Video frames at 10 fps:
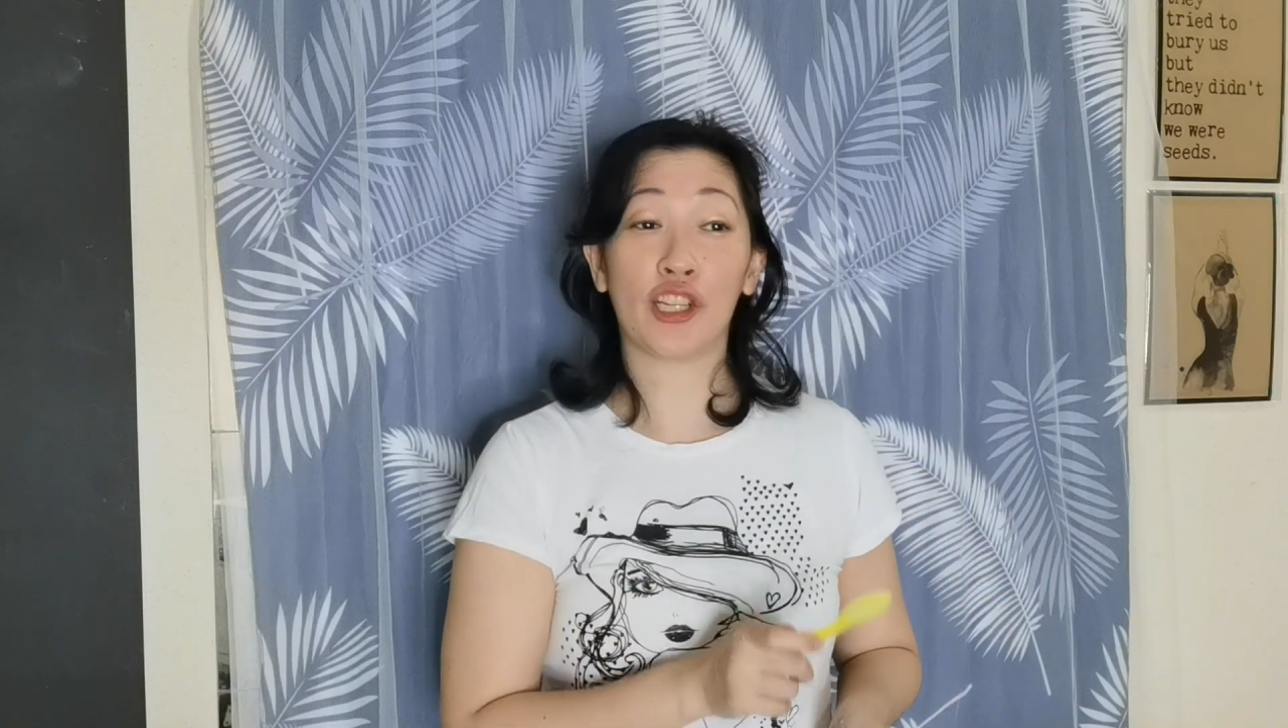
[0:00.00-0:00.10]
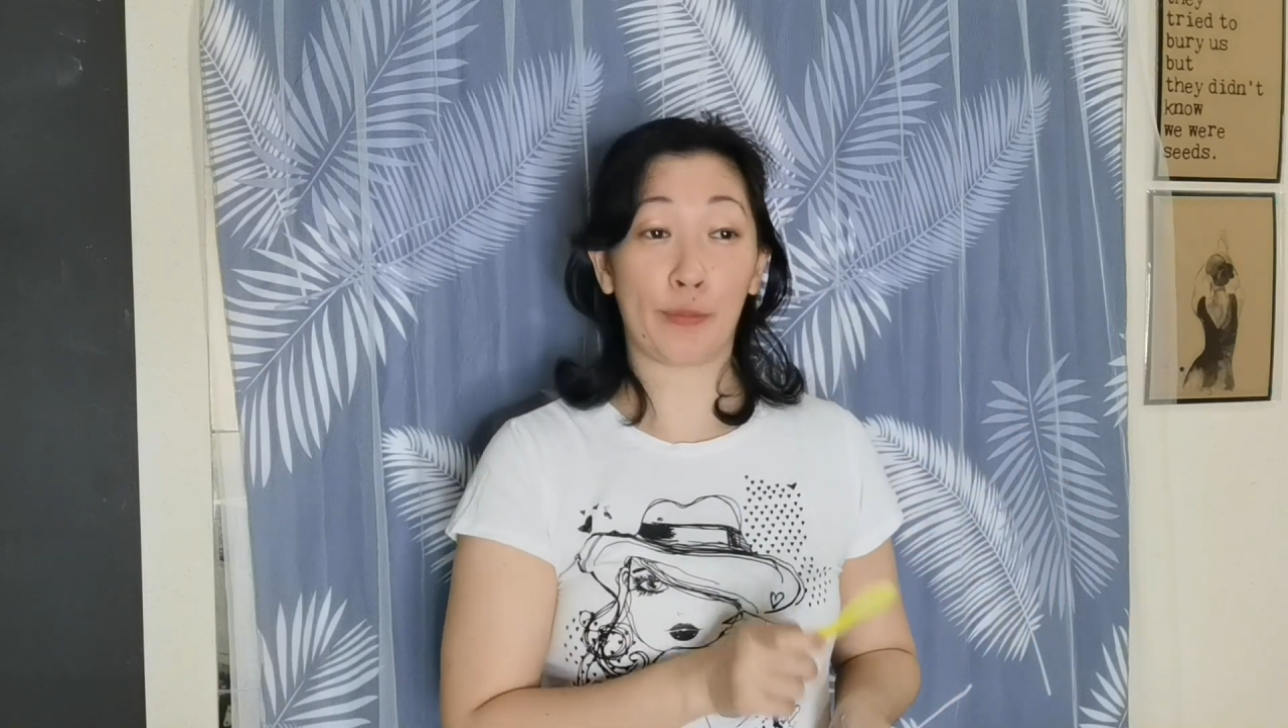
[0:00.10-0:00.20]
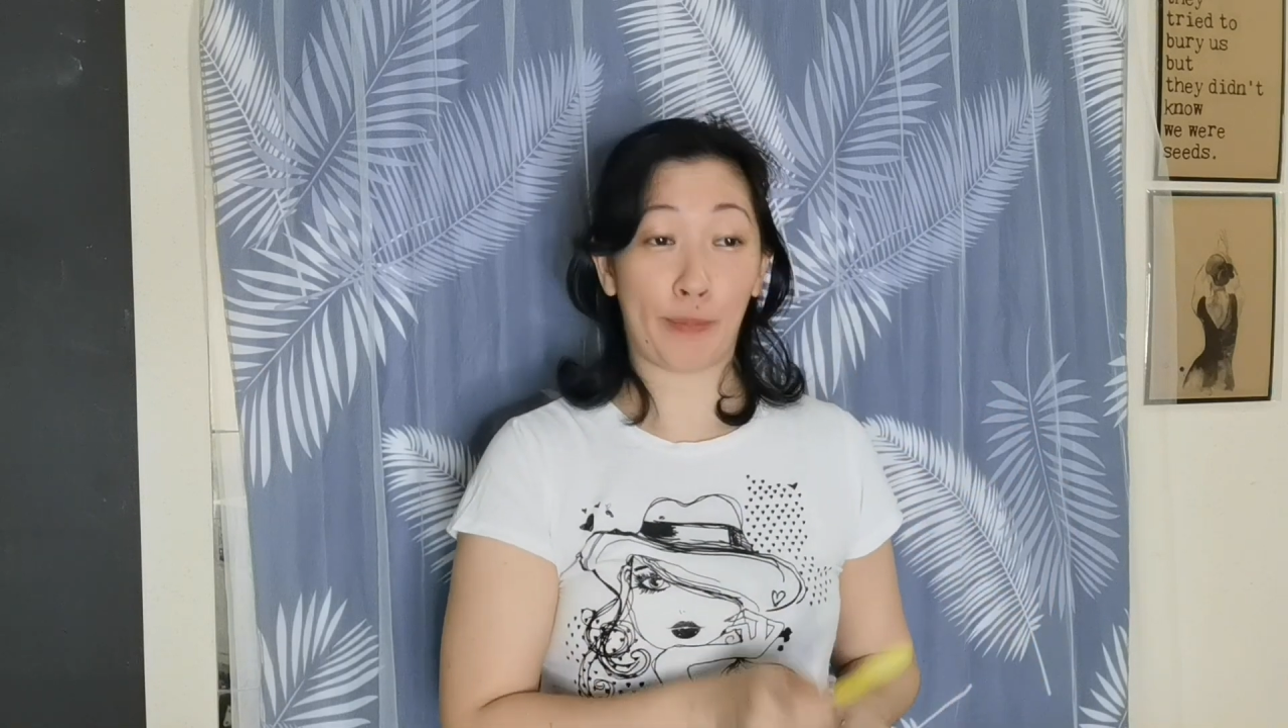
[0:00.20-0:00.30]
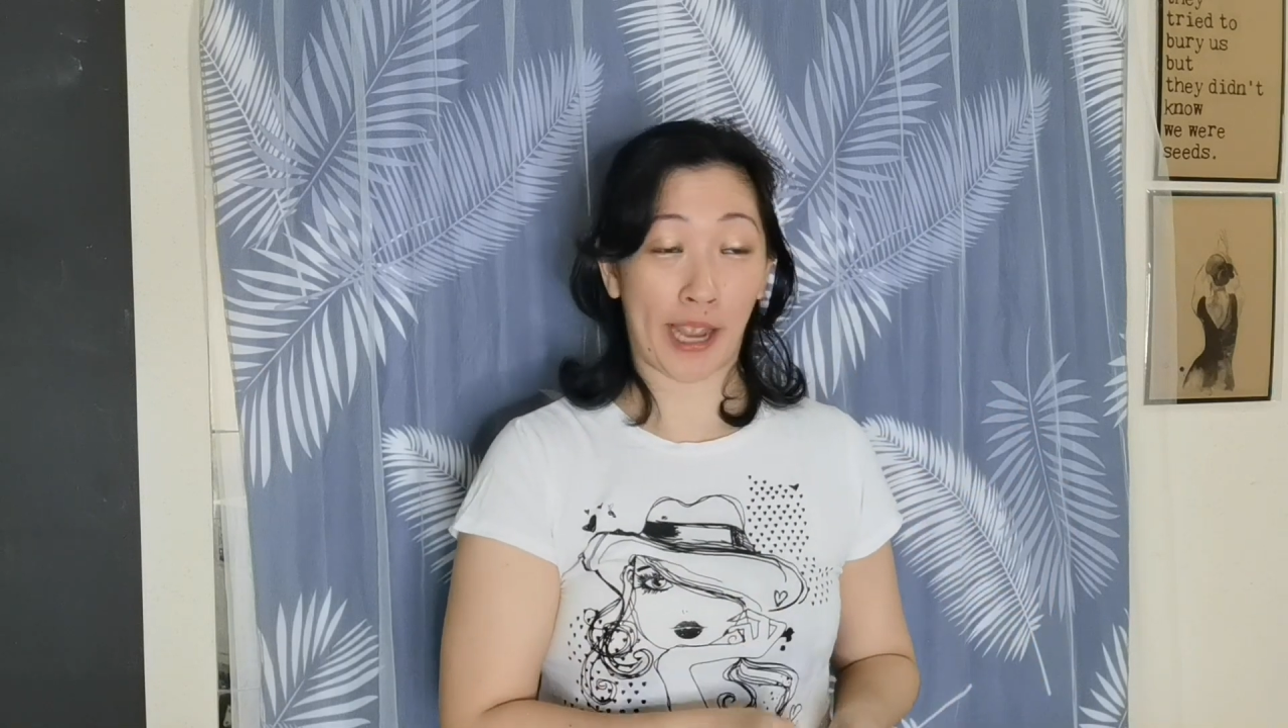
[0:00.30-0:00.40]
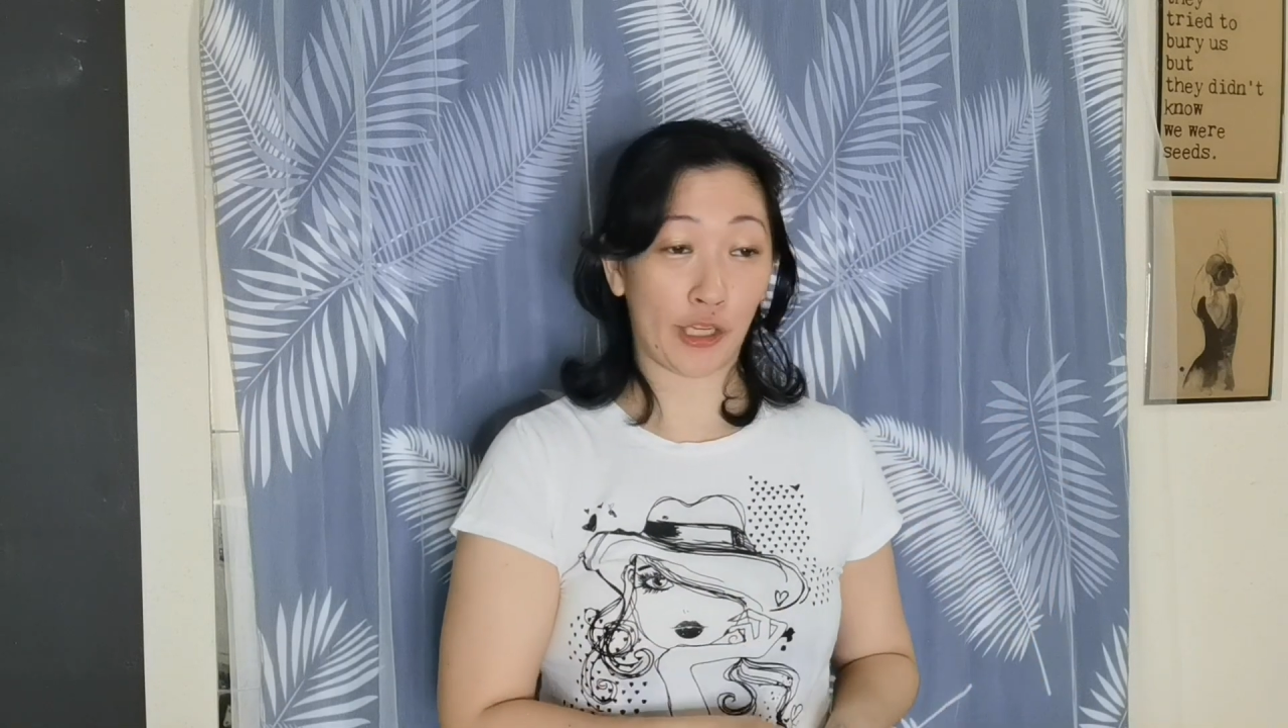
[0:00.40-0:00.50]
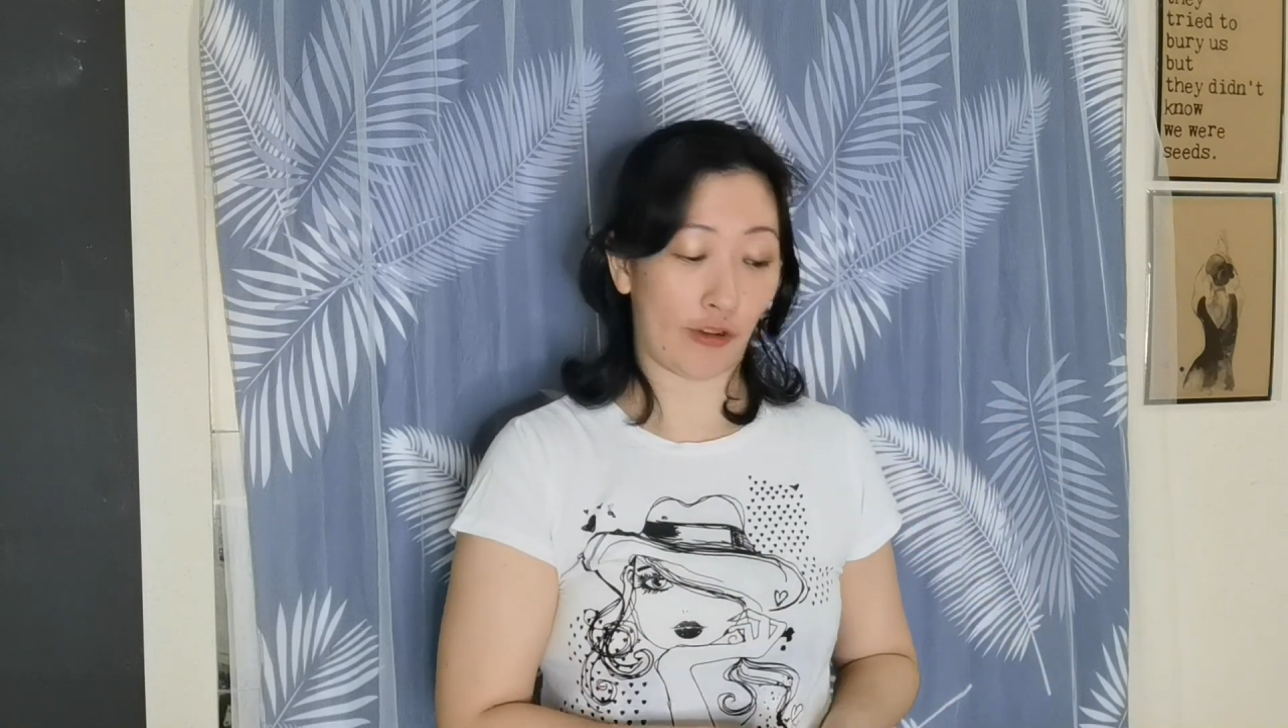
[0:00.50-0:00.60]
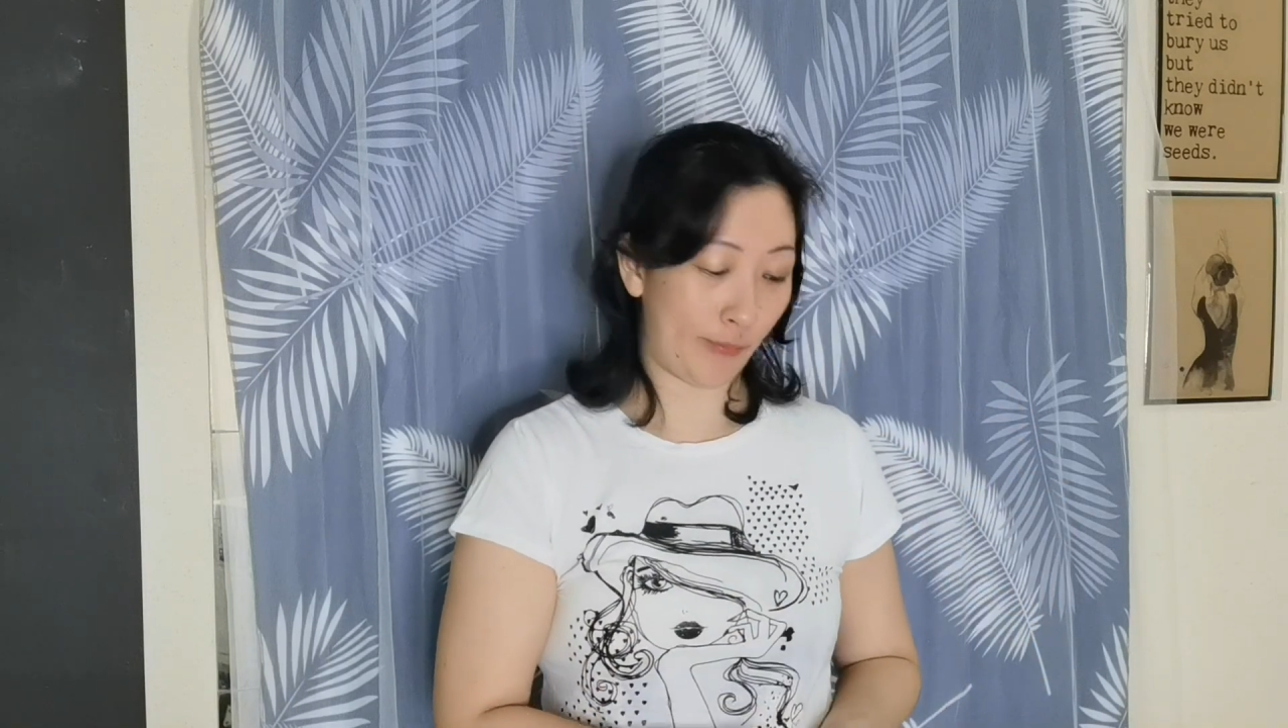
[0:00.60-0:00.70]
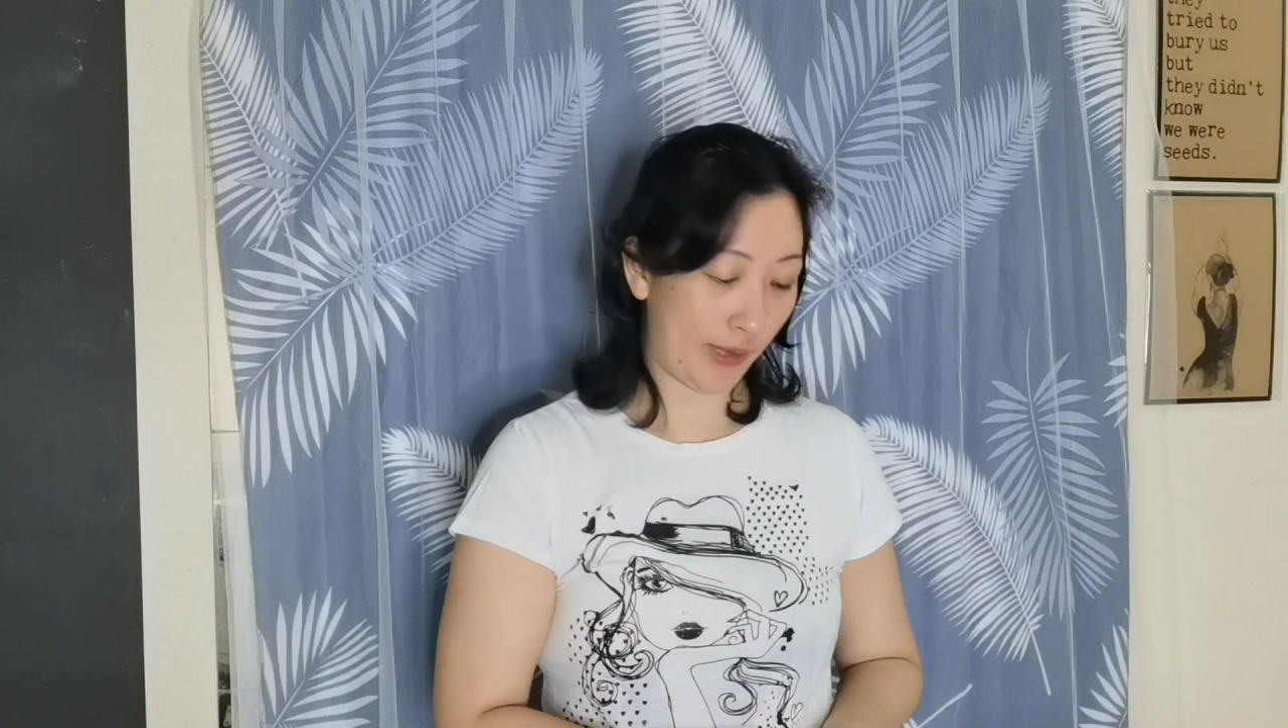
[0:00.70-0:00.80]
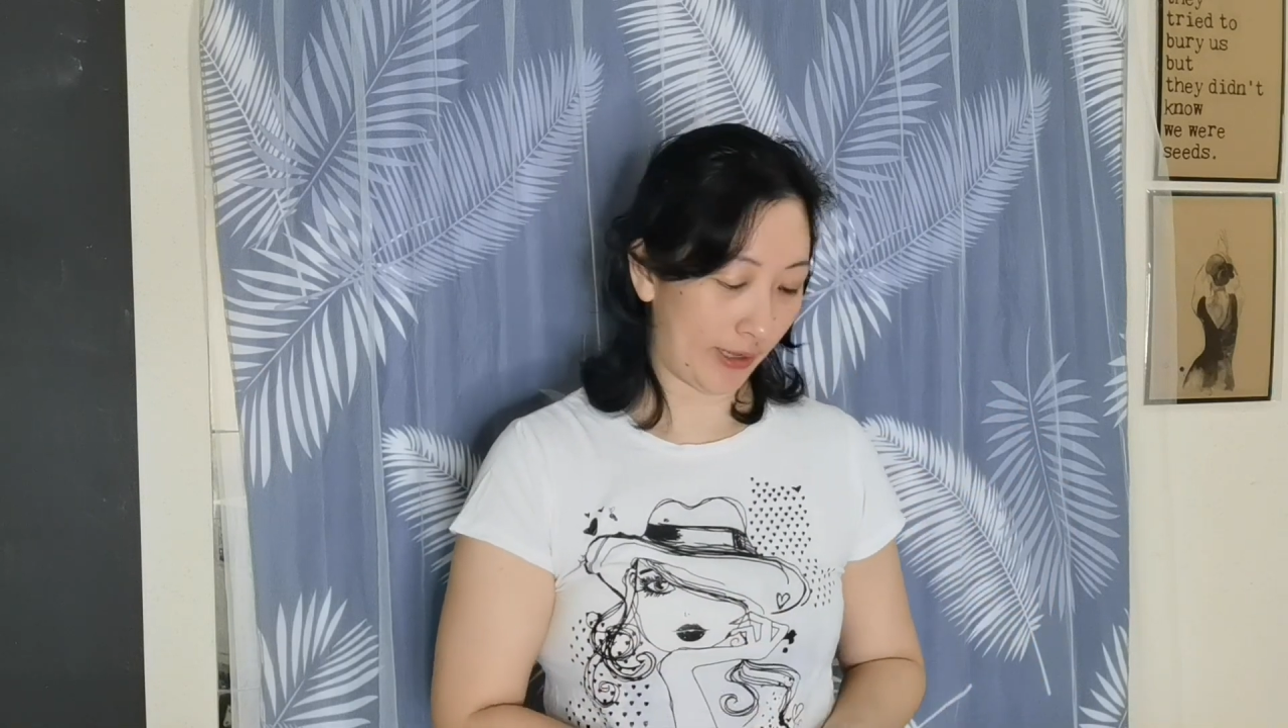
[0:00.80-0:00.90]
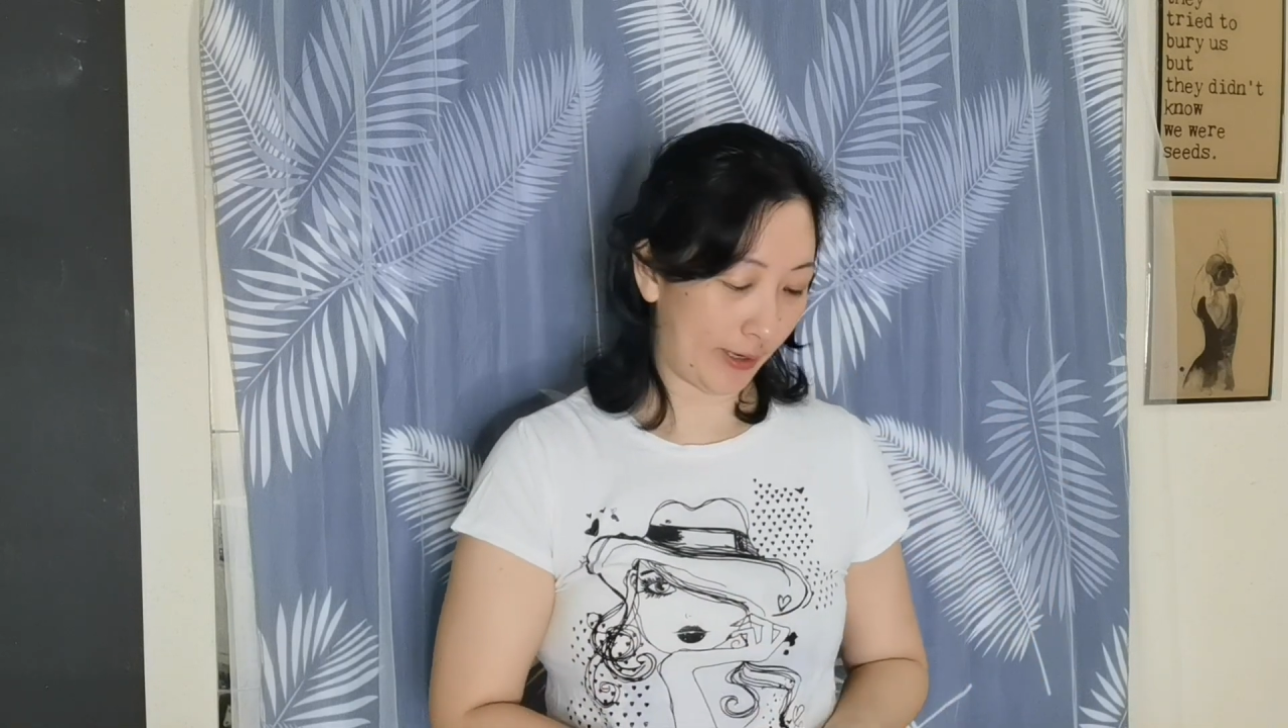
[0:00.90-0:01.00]
batch of
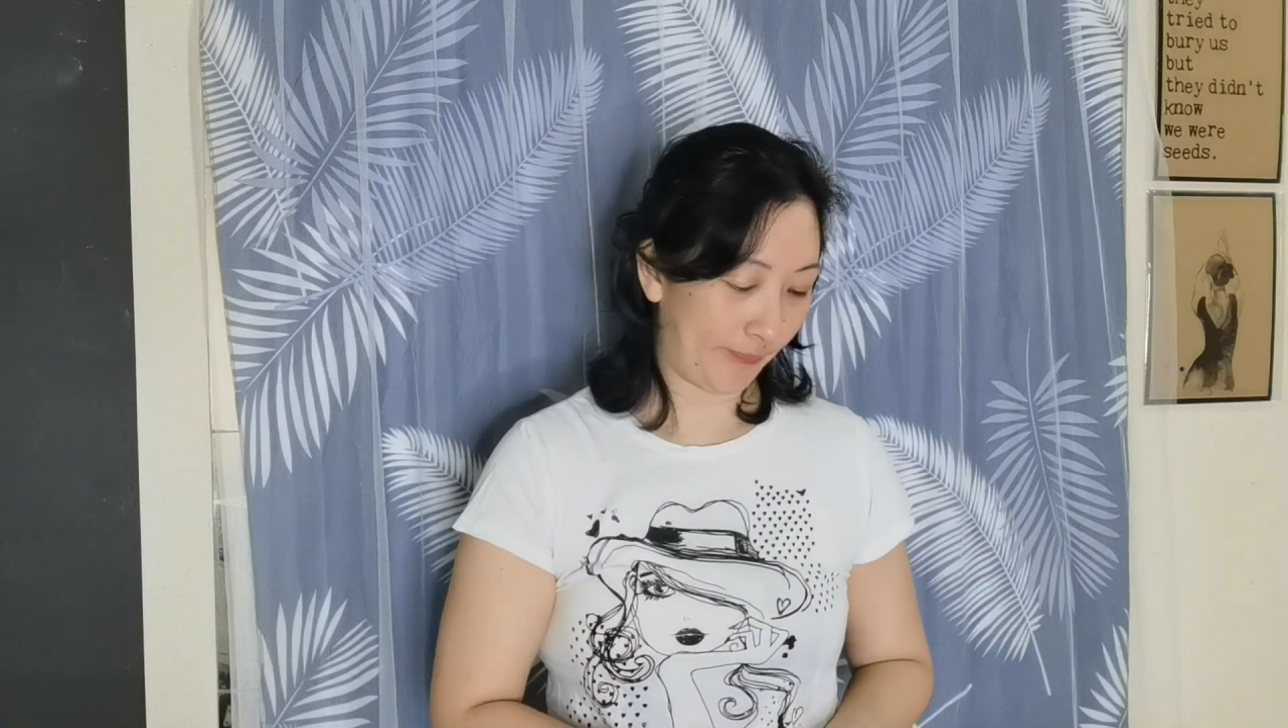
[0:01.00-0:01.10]
milk.